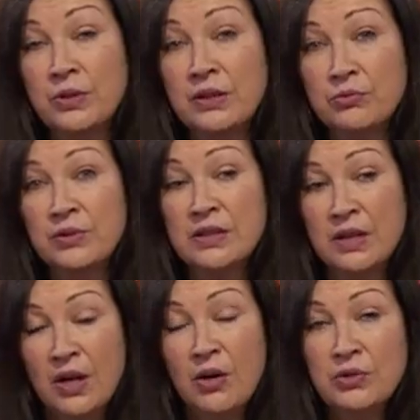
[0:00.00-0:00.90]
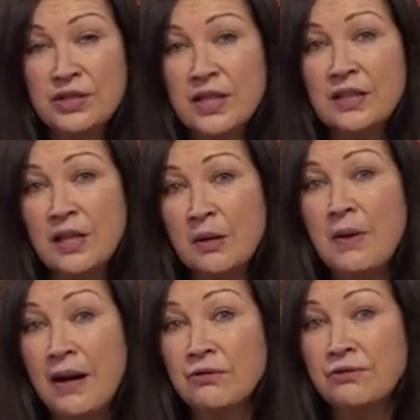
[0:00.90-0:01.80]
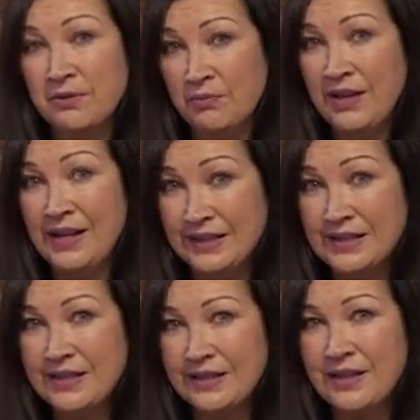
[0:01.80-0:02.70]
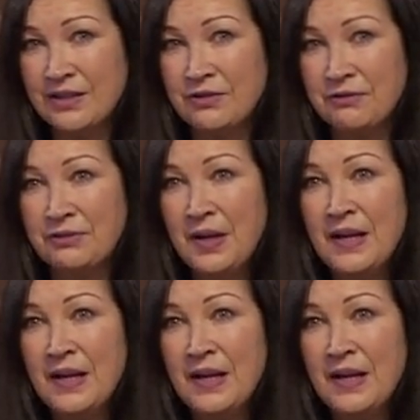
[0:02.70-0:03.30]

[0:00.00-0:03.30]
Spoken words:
we're taking him out from that kind of